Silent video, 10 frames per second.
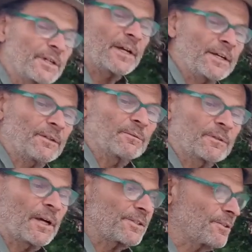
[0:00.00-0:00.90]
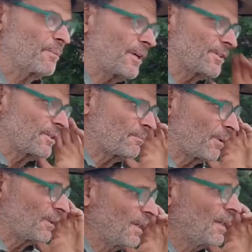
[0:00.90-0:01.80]
see yep. I had to customize it,
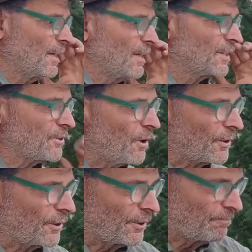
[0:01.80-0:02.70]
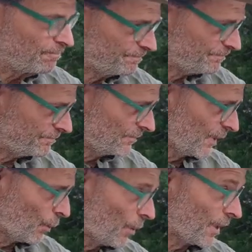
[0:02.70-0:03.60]
but it's all good. Yeah,
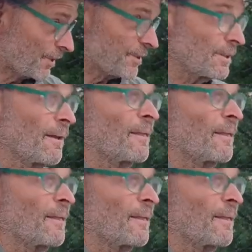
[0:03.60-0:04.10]
it works.